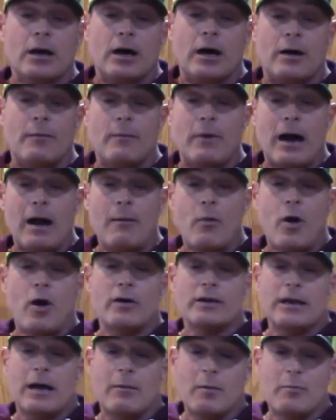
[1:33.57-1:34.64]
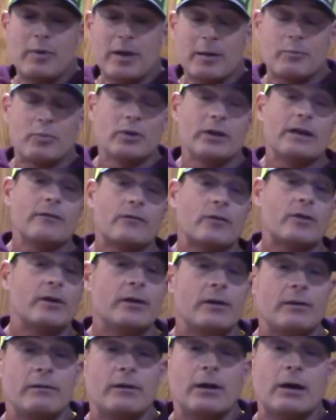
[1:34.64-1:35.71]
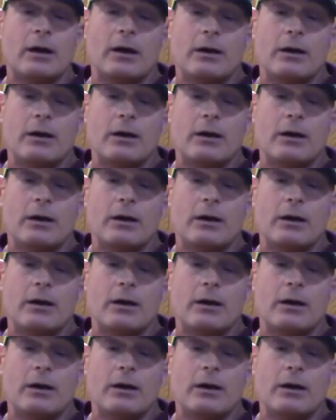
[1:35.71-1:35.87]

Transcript: I'm a big believer in